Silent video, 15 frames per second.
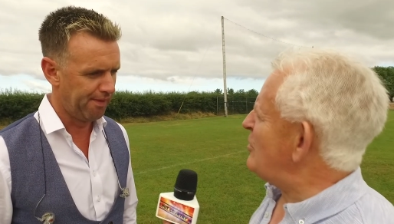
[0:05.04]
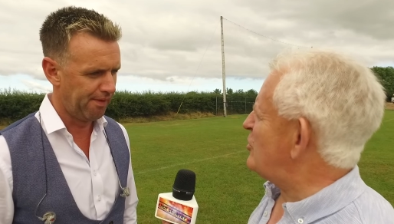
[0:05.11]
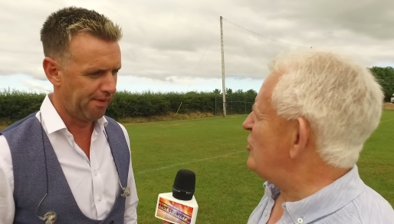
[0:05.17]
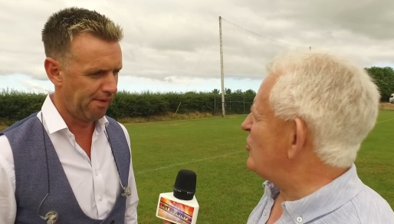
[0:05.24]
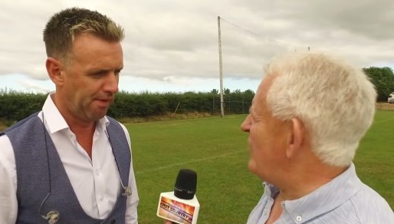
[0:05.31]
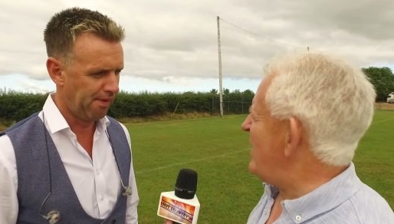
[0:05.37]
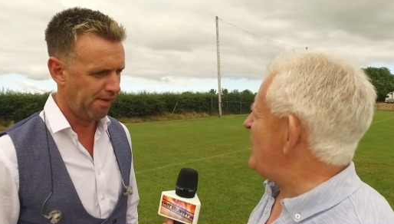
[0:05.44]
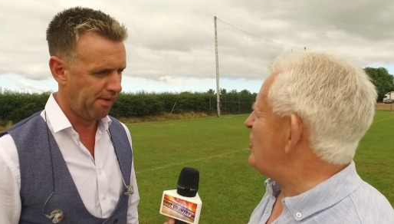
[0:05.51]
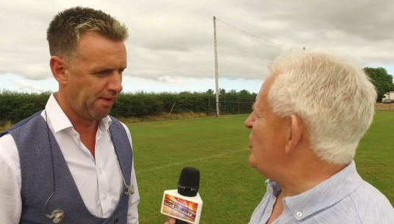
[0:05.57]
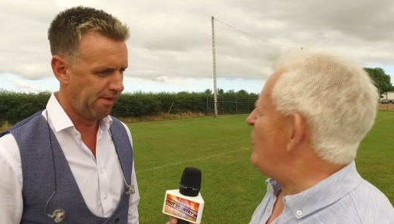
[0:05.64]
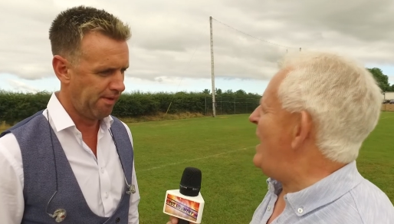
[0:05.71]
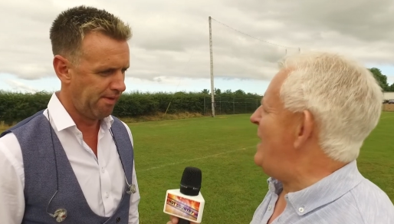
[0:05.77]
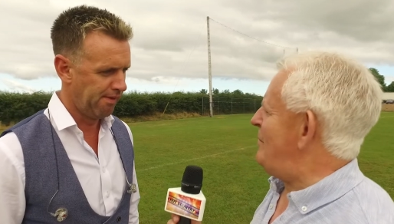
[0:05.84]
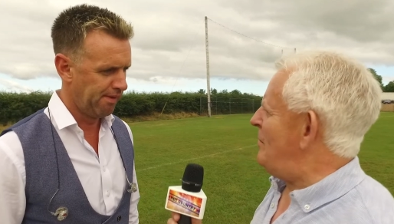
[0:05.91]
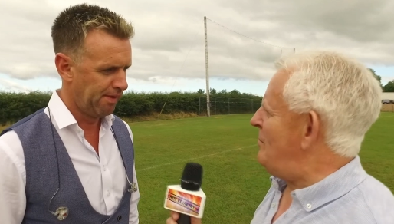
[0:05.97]
Speaker 1: about your great new
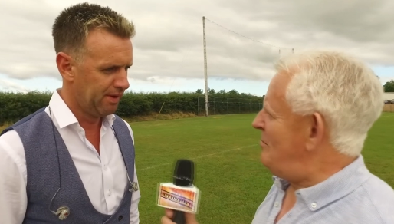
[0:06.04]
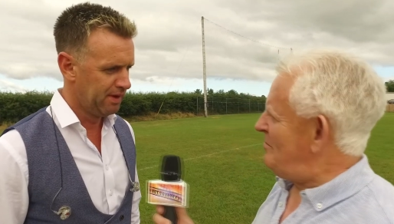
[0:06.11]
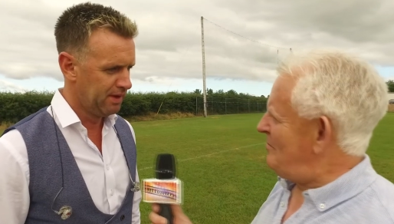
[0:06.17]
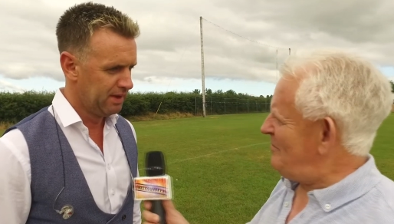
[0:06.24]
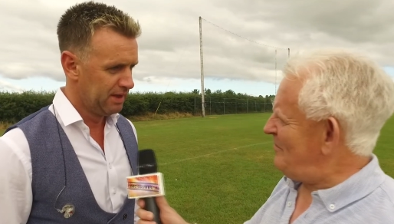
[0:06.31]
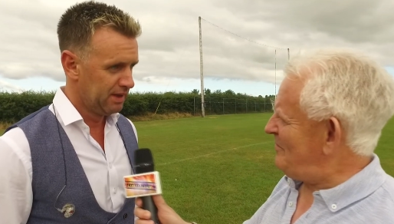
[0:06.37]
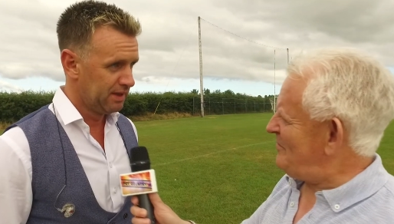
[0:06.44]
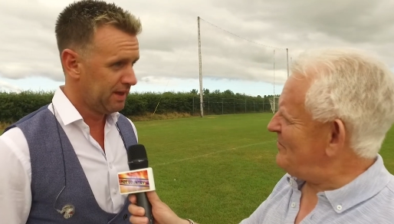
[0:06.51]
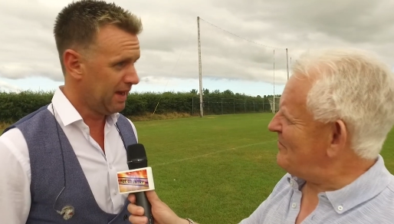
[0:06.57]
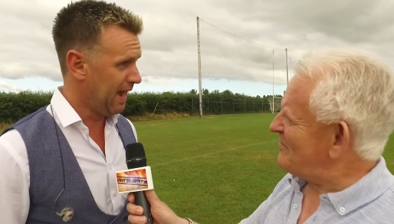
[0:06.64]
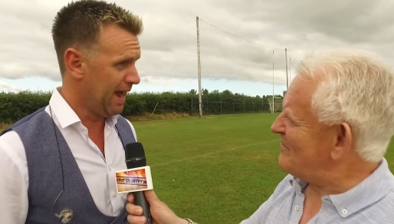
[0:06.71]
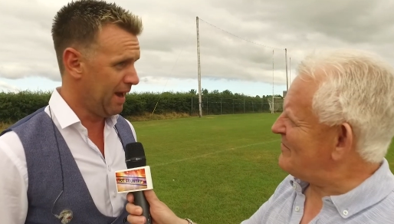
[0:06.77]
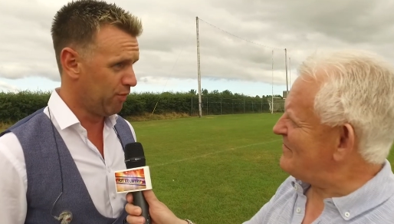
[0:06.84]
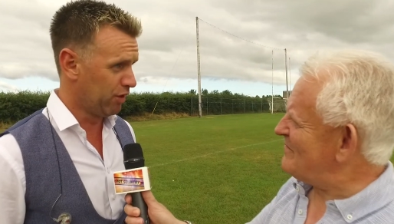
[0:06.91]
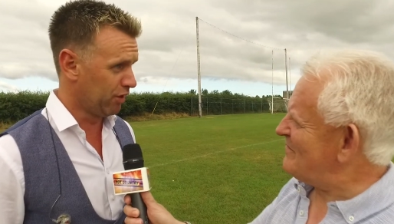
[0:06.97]
album.
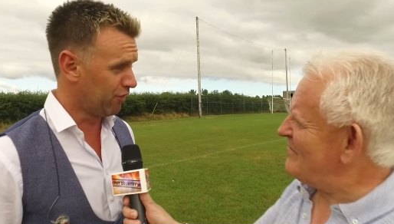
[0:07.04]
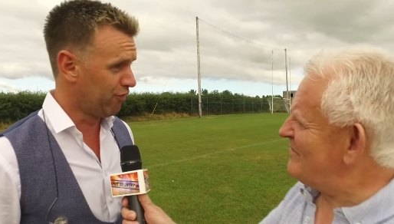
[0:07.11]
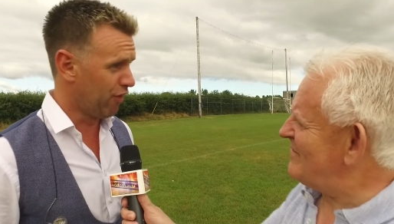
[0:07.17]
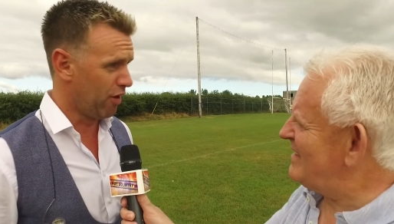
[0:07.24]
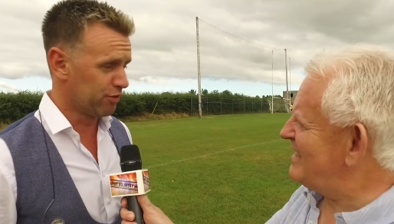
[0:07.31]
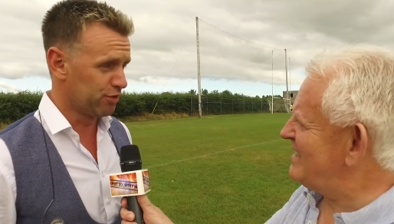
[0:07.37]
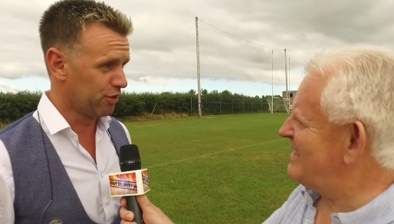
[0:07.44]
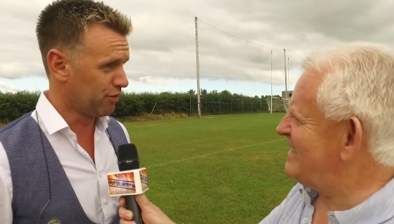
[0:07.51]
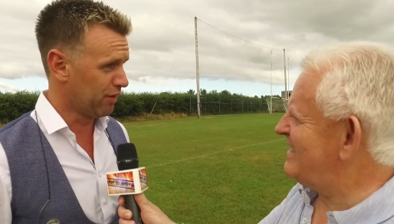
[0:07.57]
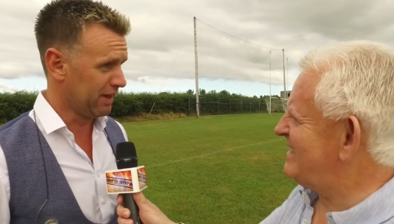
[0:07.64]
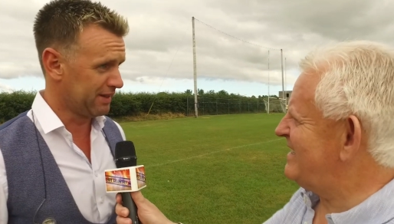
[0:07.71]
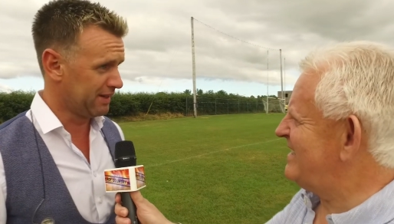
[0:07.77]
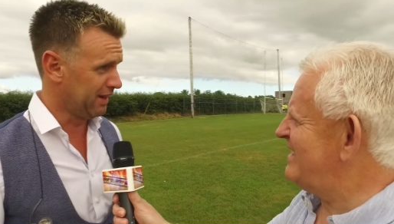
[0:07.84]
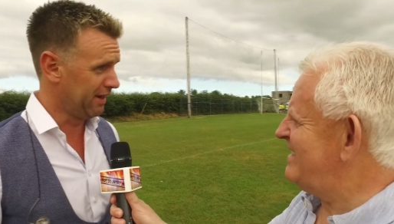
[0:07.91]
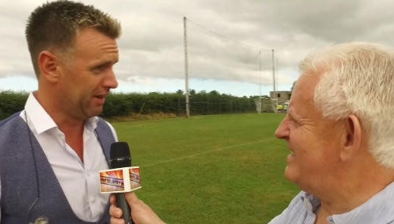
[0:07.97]
Yeah, we're looking forward to a
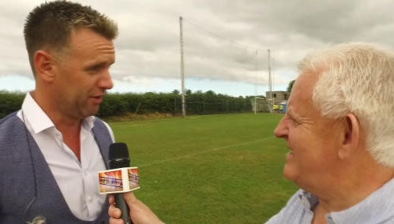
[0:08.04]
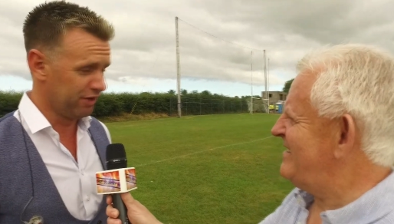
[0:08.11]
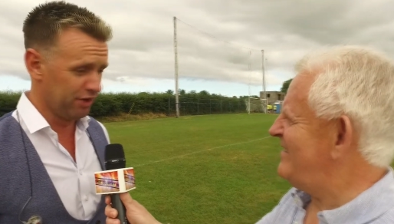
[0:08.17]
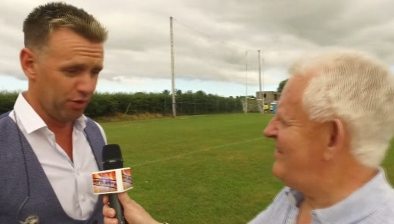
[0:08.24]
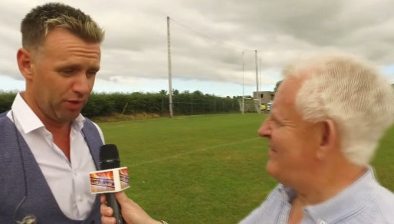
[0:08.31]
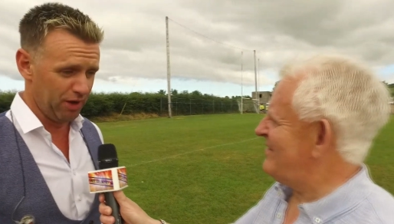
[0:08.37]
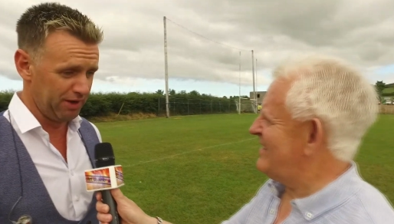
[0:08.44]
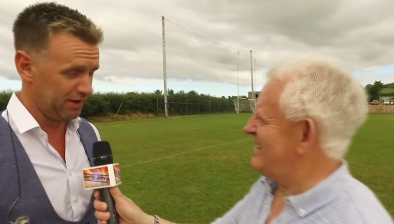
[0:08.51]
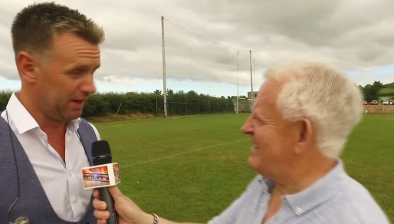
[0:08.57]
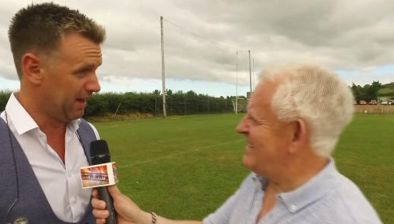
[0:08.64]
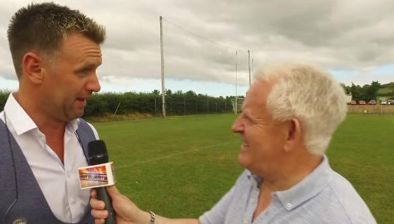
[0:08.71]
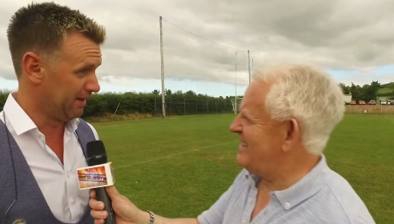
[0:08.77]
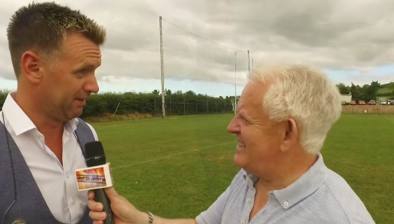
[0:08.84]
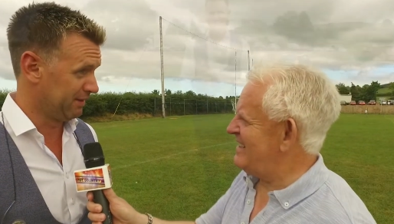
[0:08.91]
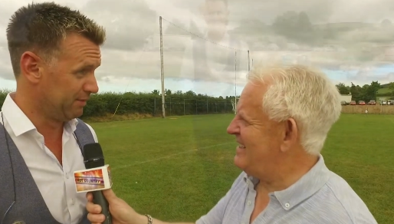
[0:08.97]
great day here. You and
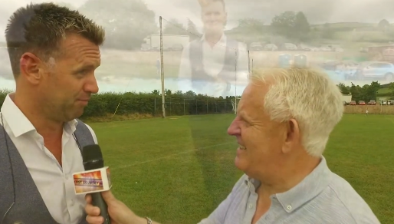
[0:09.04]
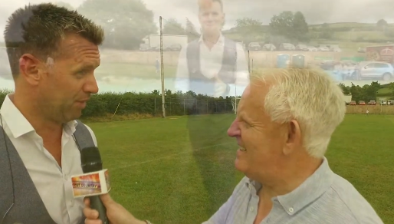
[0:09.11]
uh, in